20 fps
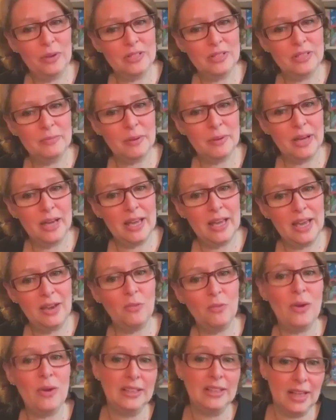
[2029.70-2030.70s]
buy a
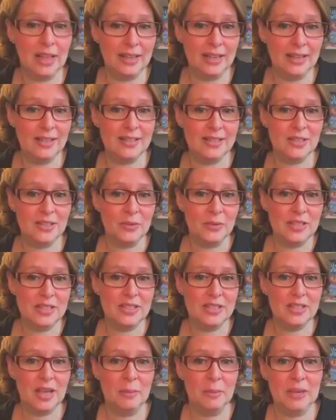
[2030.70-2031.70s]
ring light, so it's
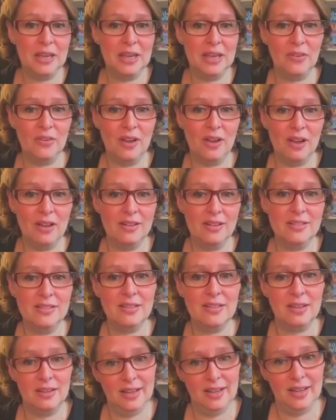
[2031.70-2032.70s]
coming here on
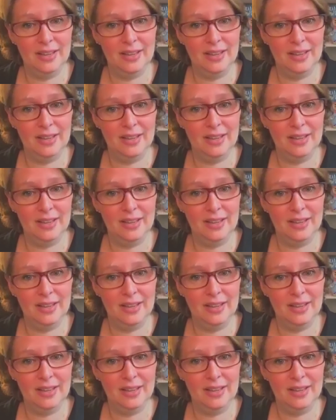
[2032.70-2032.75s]
Sunday.